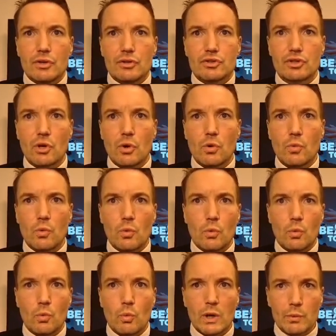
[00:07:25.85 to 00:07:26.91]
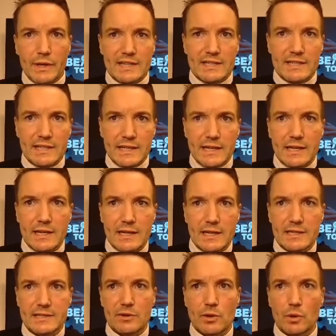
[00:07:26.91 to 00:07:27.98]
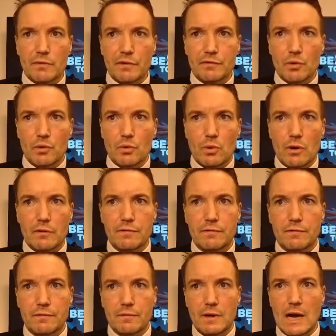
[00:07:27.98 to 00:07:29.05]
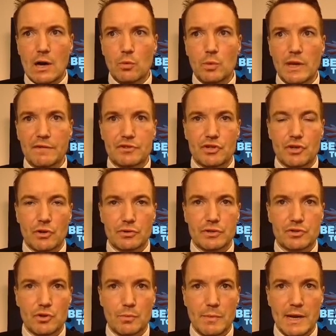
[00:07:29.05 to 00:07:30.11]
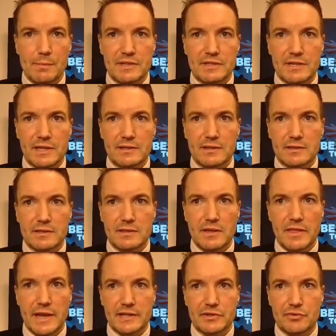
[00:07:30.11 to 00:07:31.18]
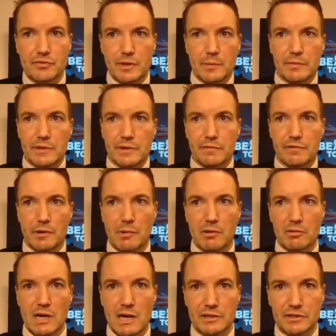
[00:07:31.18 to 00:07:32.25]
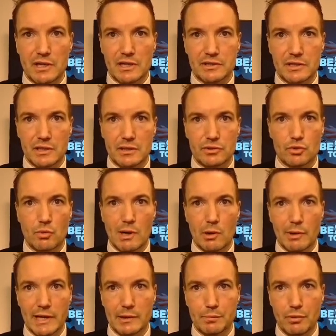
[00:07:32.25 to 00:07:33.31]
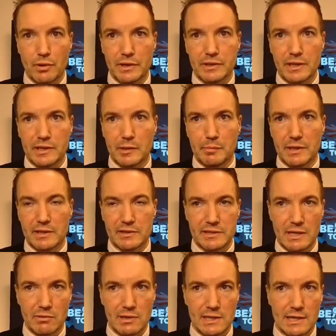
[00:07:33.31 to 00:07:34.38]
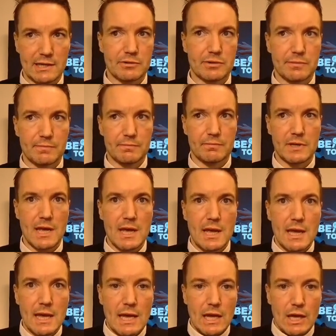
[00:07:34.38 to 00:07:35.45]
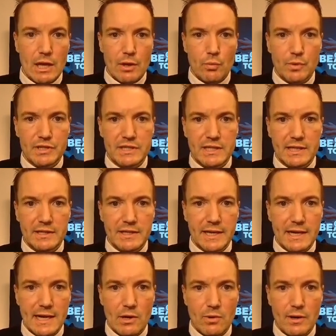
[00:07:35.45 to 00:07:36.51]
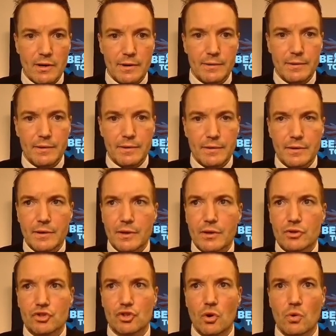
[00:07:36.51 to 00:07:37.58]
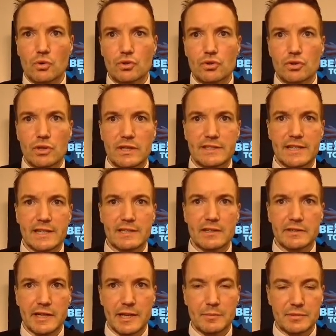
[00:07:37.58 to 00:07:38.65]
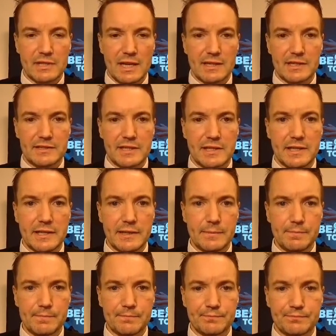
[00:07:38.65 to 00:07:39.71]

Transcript: So what we can see here is an overview of how we have chosen to map the signals that are streamed from our car charger to our endpoint in the Beacon Tower Cloud. We see that our source signal names are listed here.